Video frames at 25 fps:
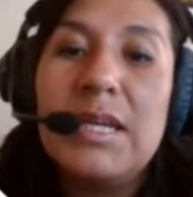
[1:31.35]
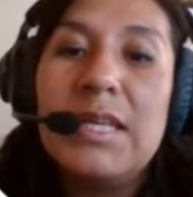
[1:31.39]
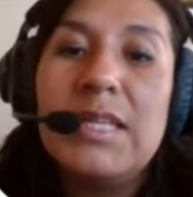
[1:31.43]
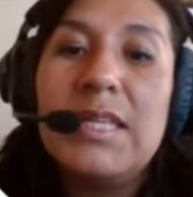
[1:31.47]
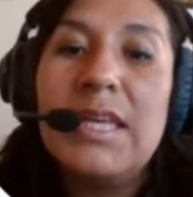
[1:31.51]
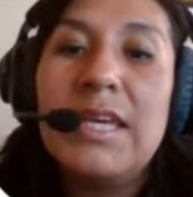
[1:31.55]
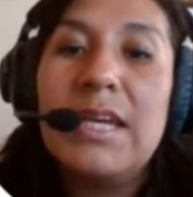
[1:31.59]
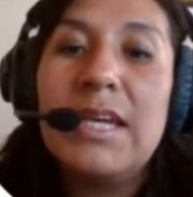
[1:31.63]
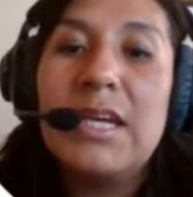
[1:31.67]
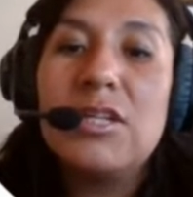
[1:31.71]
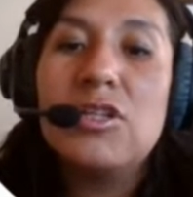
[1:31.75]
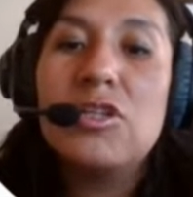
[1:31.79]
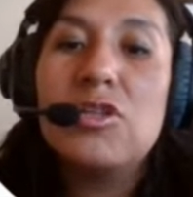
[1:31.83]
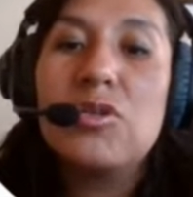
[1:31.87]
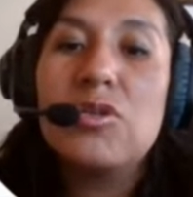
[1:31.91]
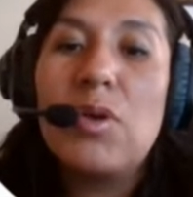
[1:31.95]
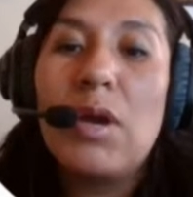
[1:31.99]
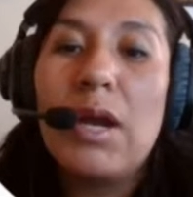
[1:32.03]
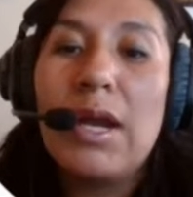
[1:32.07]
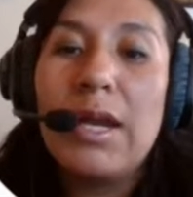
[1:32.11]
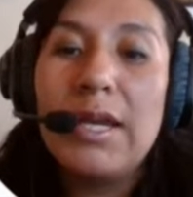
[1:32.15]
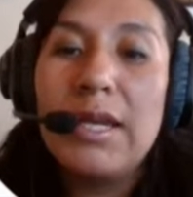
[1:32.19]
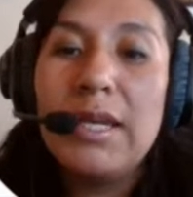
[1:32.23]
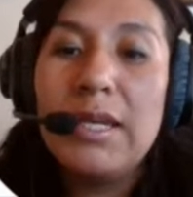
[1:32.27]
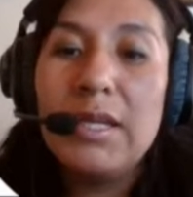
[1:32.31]
they can
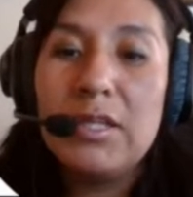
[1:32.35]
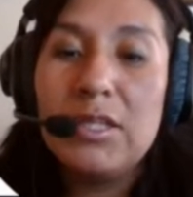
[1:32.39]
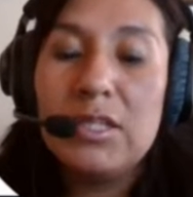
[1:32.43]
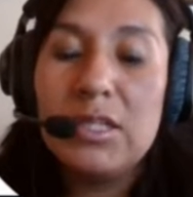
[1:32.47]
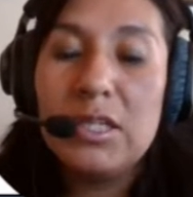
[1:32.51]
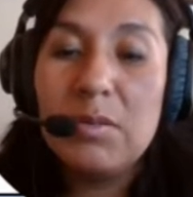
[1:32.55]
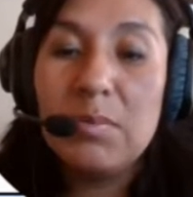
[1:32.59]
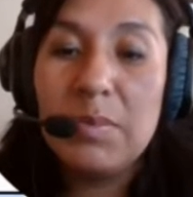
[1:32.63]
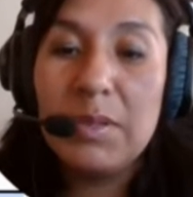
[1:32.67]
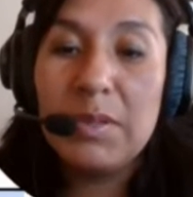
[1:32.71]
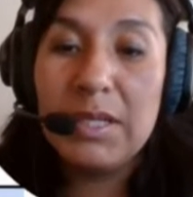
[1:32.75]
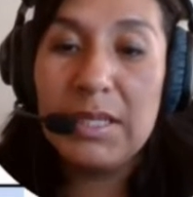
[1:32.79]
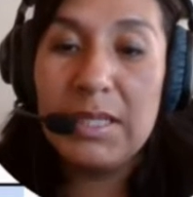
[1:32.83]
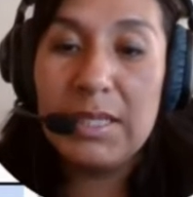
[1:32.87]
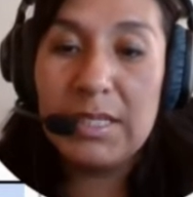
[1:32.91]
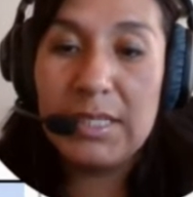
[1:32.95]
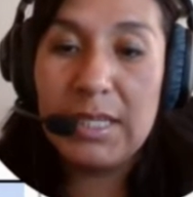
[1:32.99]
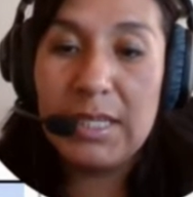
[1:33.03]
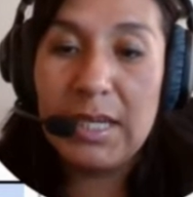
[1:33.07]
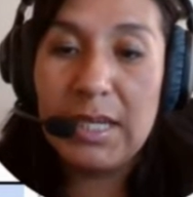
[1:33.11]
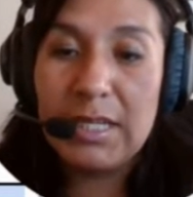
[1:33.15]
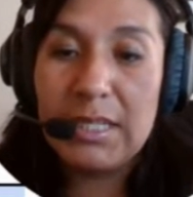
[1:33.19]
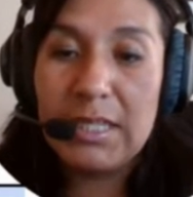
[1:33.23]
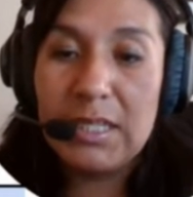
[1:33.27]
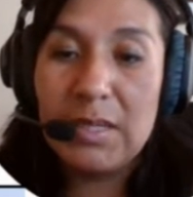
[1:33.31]
try to complete this
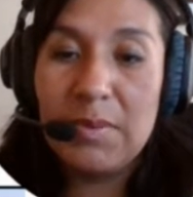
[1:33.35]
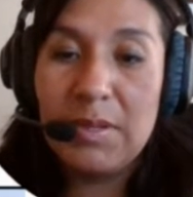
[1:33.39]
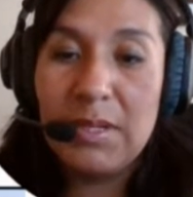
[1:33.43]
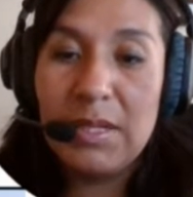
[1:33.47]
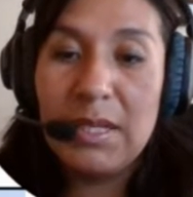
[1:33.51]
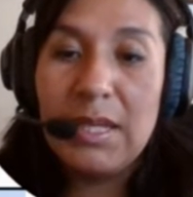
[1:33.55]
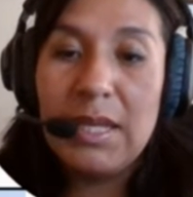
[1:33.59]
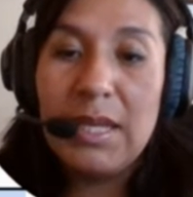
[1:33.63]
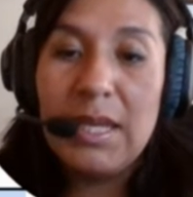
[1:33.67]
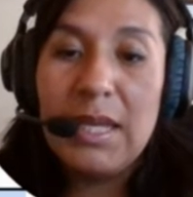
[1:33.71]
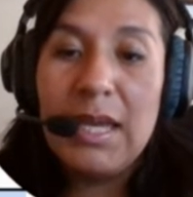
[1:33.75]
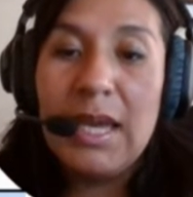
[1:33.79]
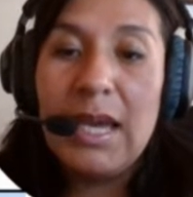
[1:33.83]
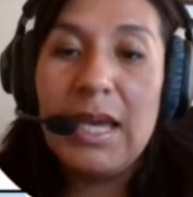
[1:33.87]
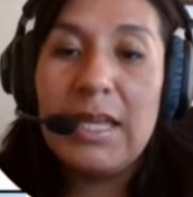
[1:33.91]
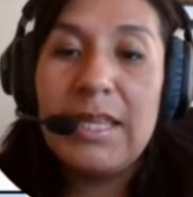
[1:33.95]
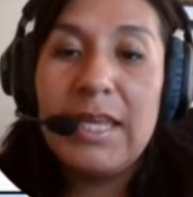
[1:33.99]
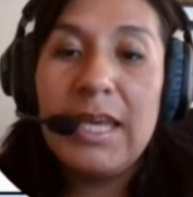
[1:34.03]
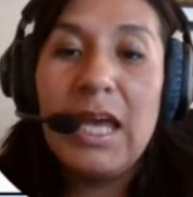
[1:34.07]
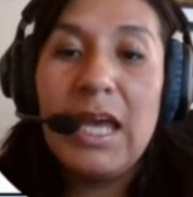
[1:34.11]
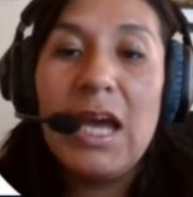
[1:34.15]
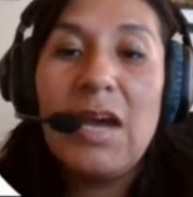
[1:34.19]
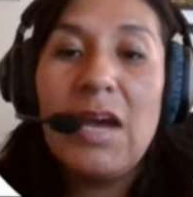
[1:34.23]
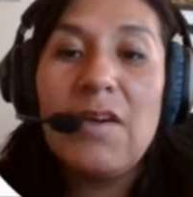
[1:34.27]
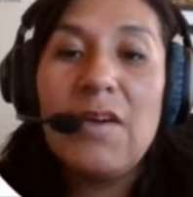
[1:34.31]
activity and they
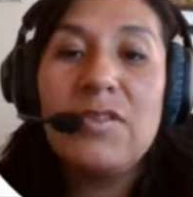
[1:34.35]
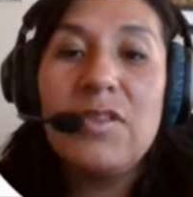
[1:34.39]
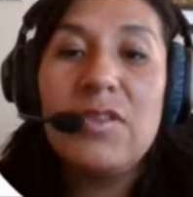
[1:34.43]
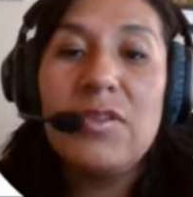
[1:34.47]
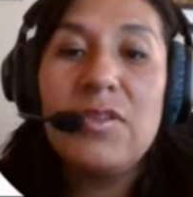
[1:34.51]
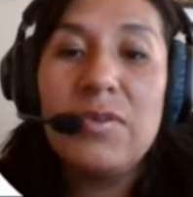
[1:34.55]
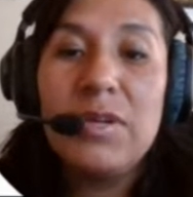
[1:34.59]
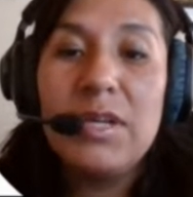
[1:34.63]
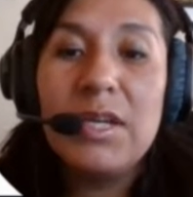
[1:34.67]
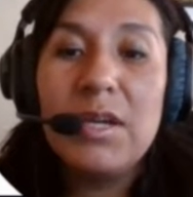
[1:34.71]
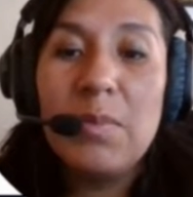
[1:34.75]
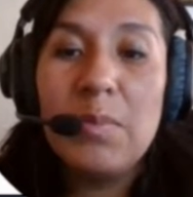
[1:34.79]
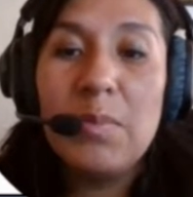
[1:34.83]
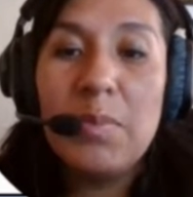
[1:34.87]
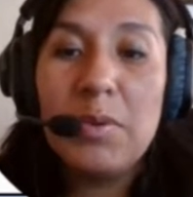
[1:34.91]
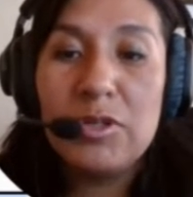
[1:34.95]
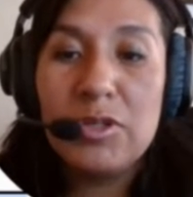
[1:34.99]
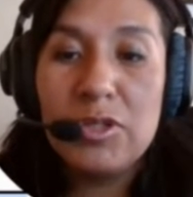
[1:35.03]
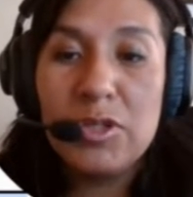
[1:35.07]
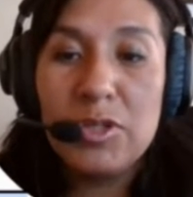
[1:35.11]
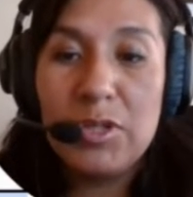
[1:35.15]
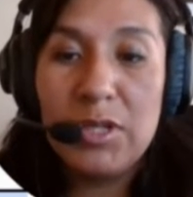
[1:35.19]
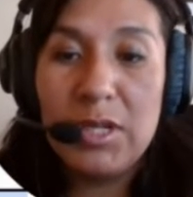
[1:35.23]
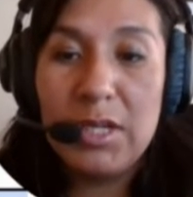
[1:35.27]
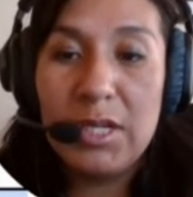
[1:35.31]
have 3
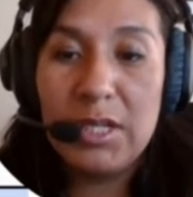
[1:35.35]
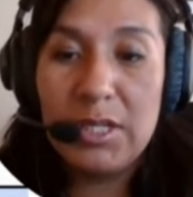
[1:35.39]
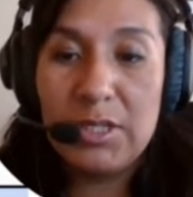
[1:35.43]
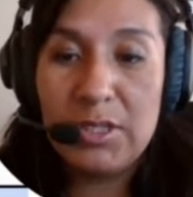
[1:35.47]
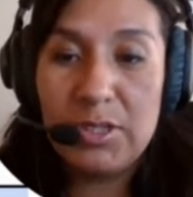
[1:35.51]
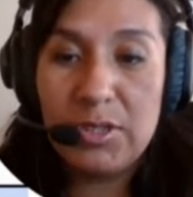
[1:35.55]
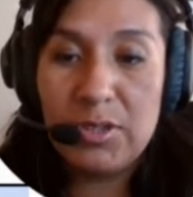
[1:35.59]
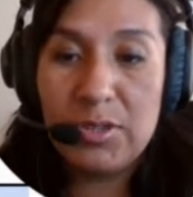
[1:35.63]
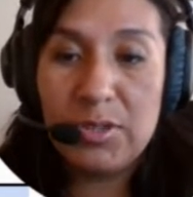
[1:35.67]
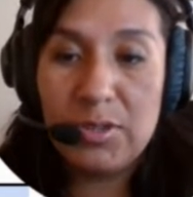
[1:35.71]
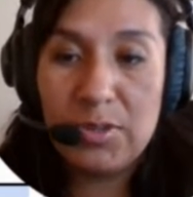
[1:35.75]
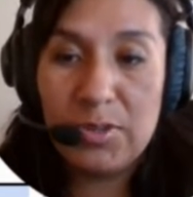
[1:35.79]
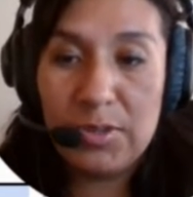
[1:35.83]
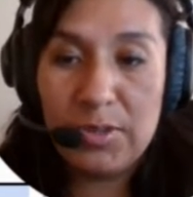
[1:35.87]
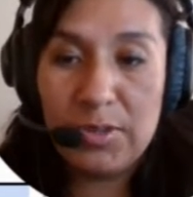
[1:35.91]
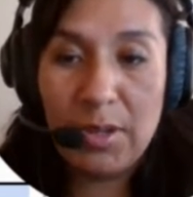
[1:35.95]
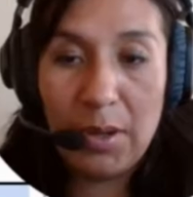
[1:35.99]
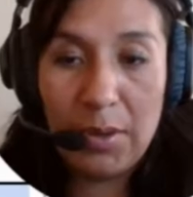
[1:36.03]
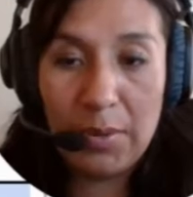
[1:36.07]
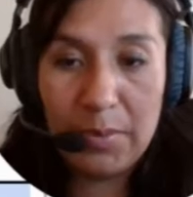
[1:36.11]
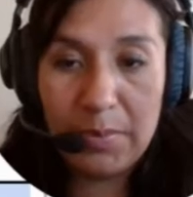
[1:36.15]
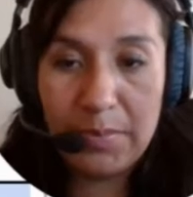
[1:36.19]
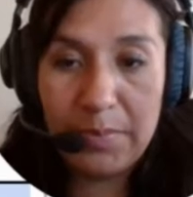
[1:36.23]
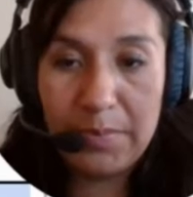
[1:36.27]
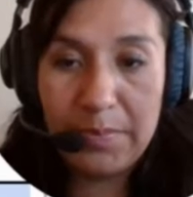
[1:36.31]
opportunities to do
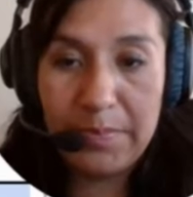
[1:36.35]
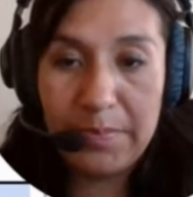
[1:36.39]
so.